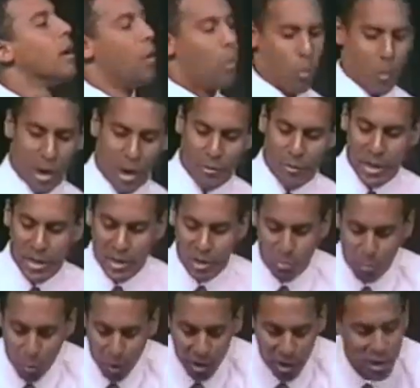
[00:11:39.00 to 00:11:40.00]
When I read this
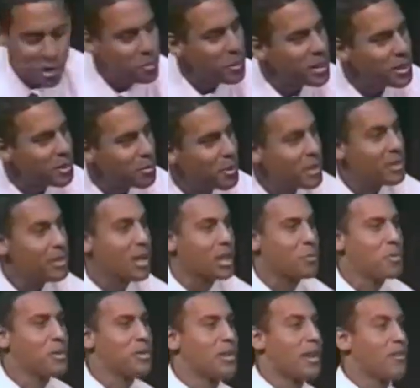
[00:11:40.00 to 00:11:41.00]
book, it speaks to me and
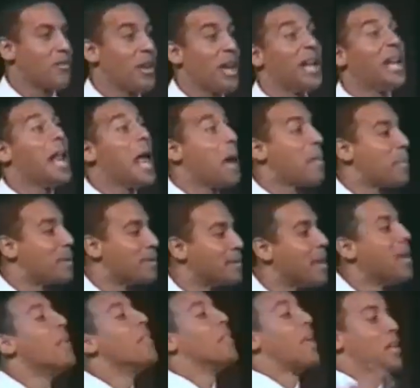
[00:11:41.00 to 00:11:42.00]
tells me stuff, and it happens.
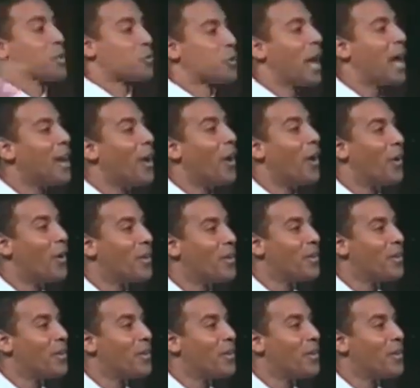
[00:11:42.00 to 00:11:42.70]
That's what I know.